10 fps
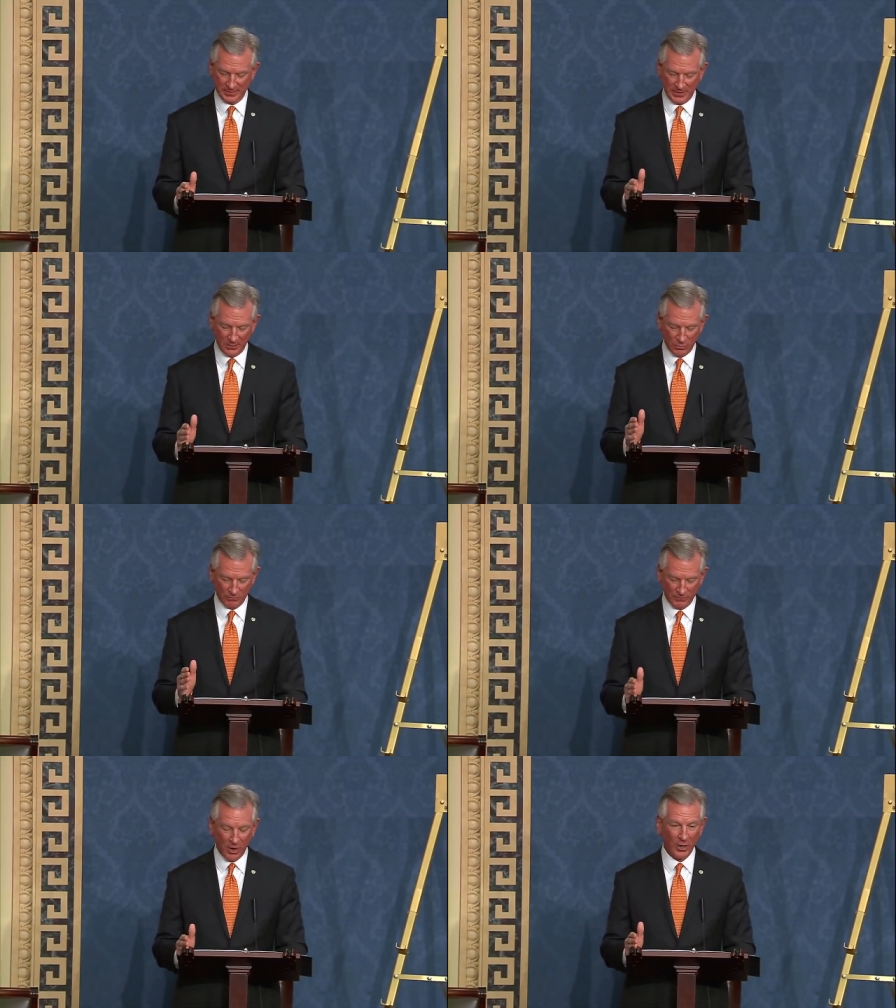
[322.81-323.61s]
and we're
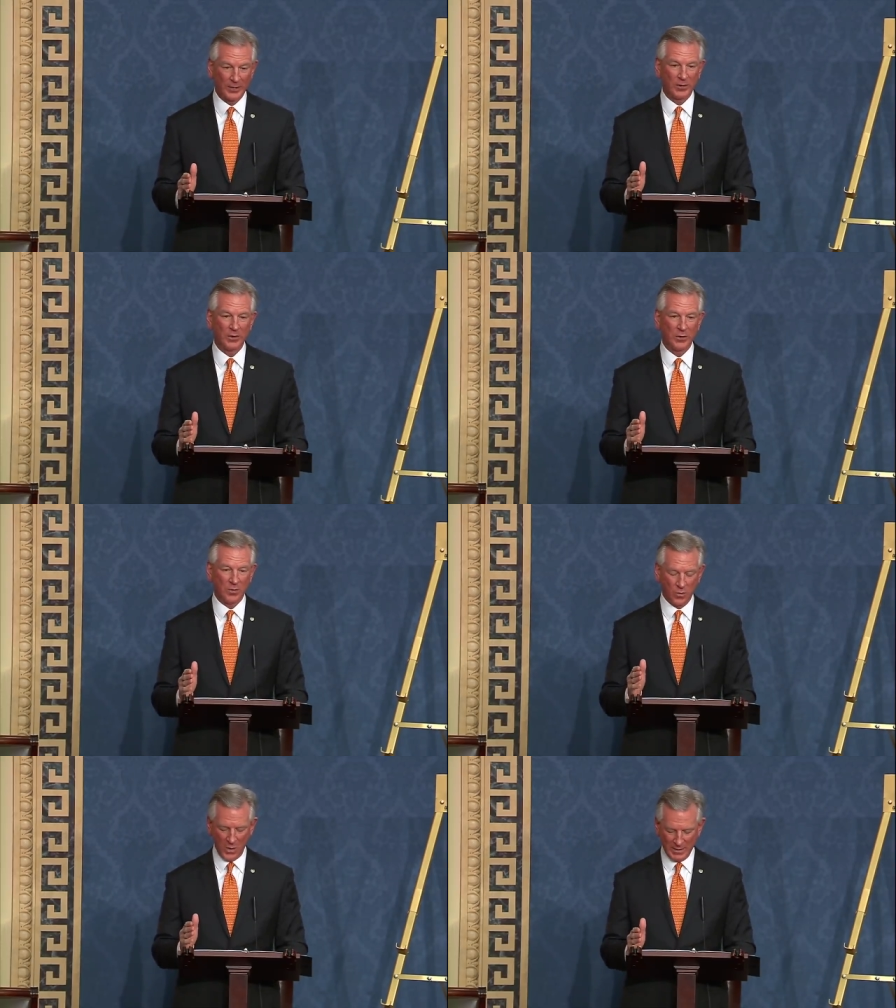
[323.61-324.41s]
falling
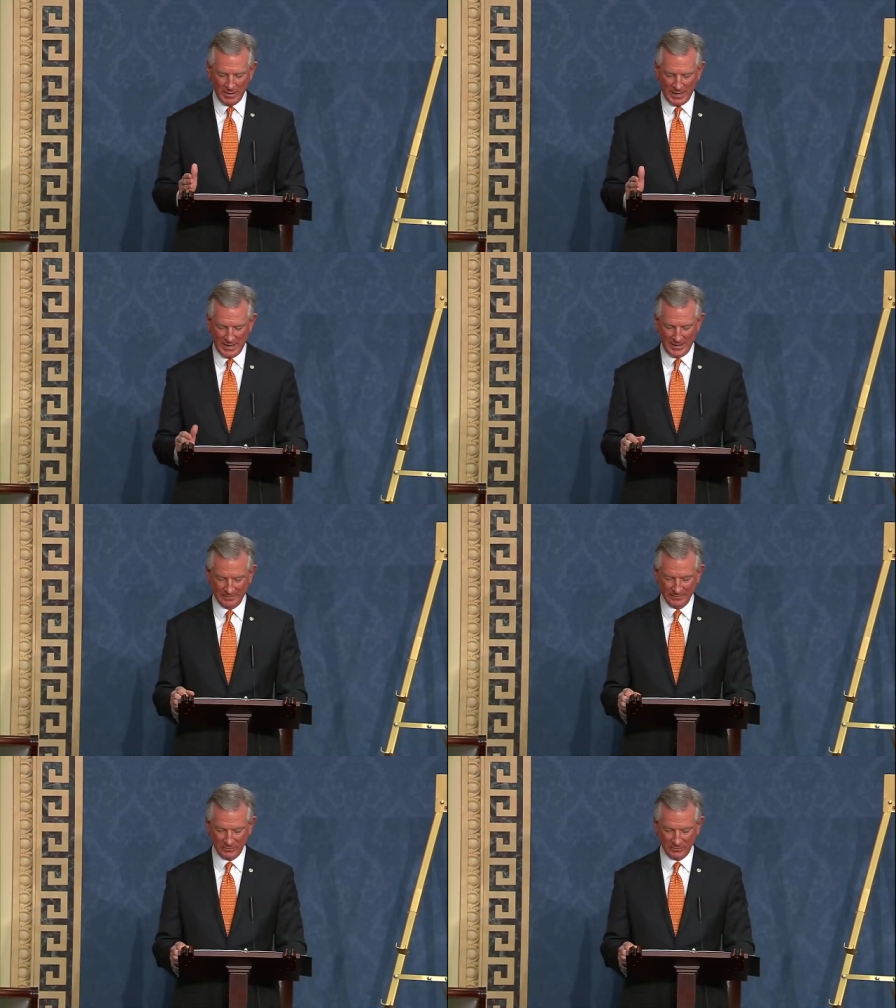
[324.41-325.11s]
way behind.